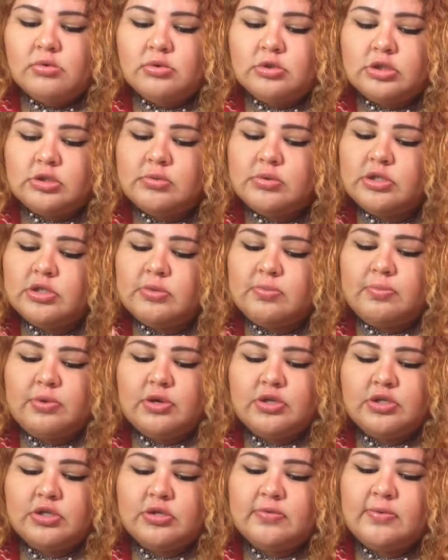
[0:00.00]
There was a
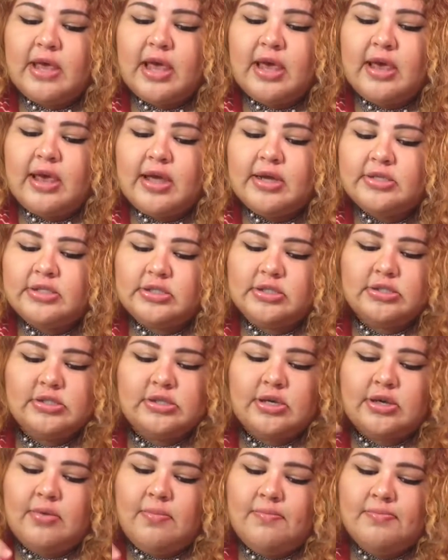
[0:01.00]
bunch of ashes,
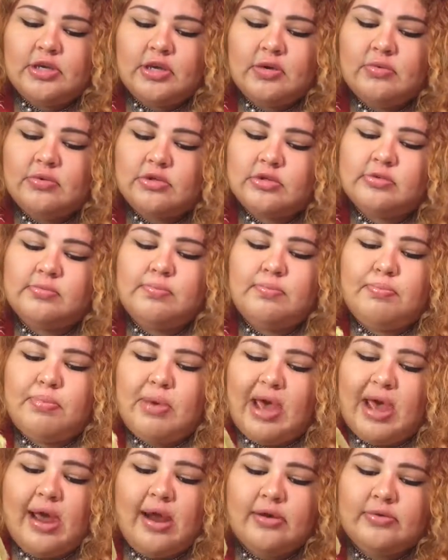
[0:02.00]
like it was
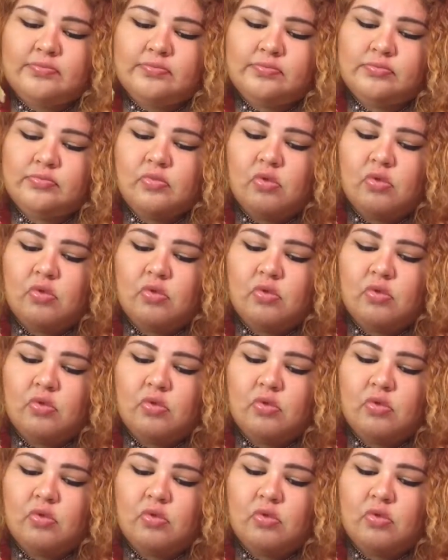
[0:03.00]
bad.